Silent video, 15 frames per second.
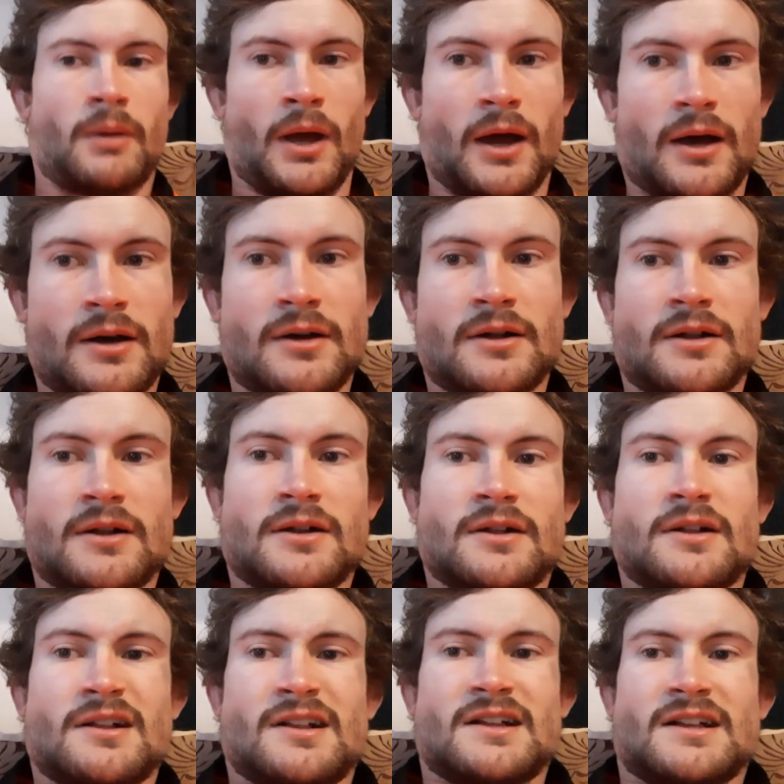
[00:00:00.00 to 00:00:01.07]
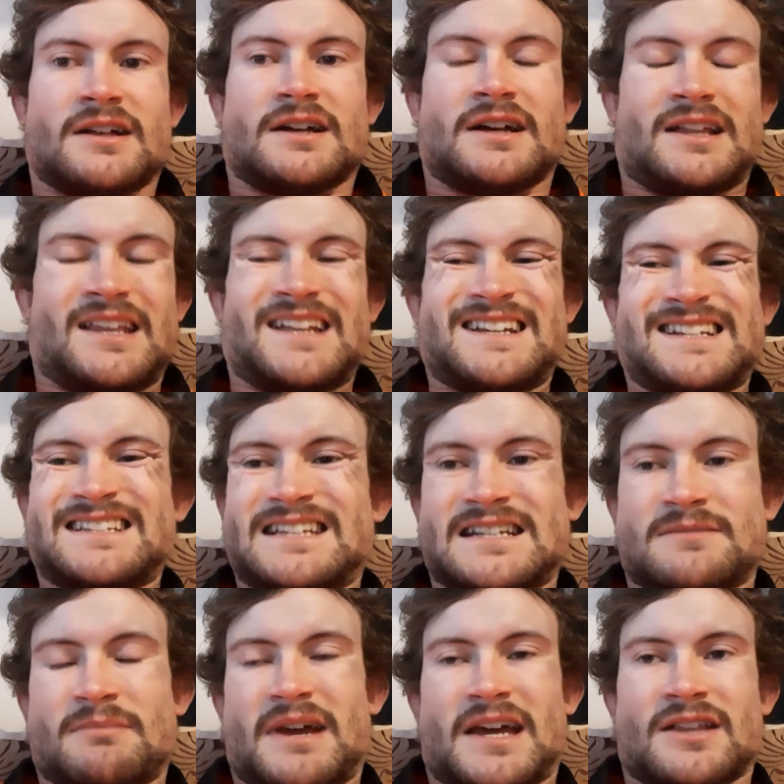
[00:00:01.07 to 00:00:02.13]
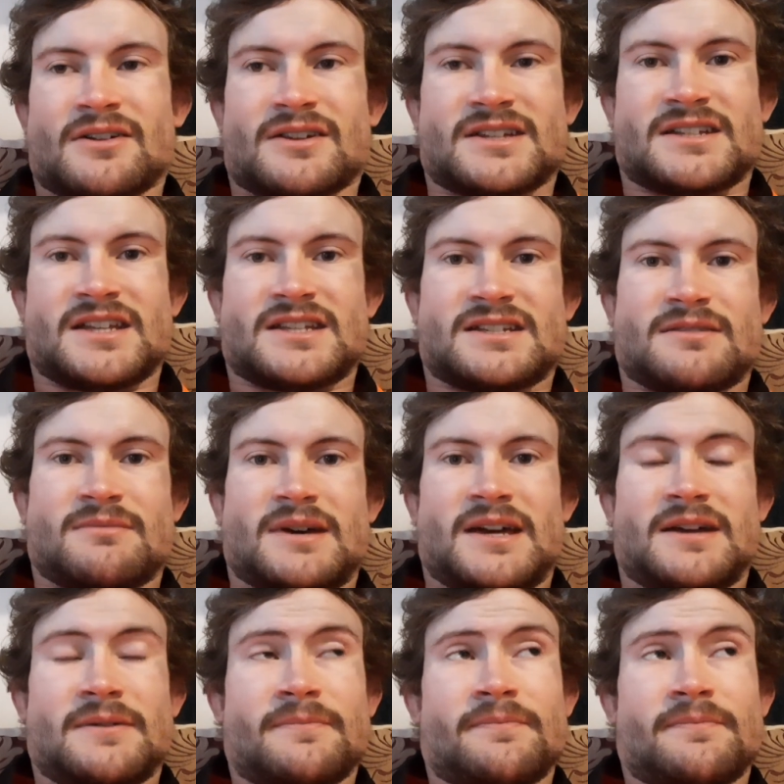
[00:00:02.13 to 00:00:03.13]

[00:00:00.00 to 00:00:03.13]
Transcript: car and that just doesn't make a lot of sense to me.